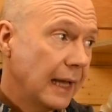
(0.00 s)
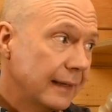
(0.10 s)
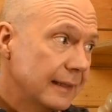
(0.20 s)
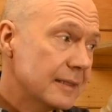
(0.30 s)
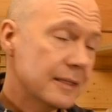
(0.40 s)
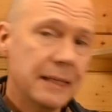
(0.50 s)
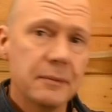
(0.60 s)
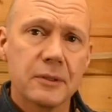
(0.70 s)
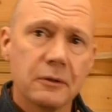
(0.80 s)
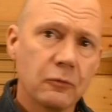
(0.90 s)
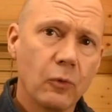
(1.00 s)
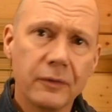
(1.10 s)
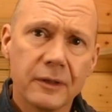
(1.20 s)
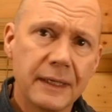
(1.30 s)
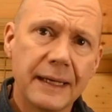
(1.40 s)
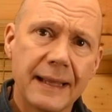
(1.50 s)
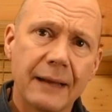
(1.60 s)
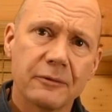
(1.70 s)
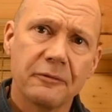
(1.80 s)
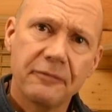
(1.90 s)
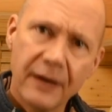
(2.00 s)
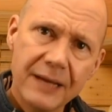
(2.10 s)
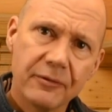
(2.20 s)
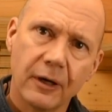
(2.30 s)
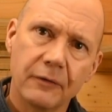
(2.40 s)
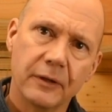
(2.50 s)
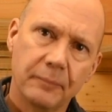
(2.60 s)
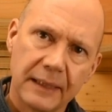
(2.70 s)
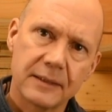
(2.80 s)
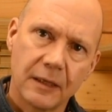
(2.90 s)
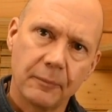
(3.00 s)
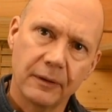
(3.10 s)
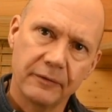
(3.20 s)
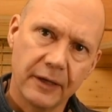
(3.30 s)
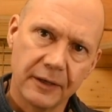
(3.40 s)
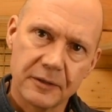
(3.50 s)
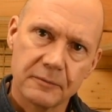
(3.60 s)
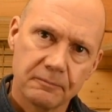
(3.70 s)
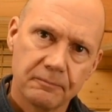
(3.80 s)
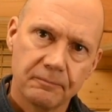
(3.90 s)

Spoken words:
and it seems to have wandered in and out of favour over the past couple of years.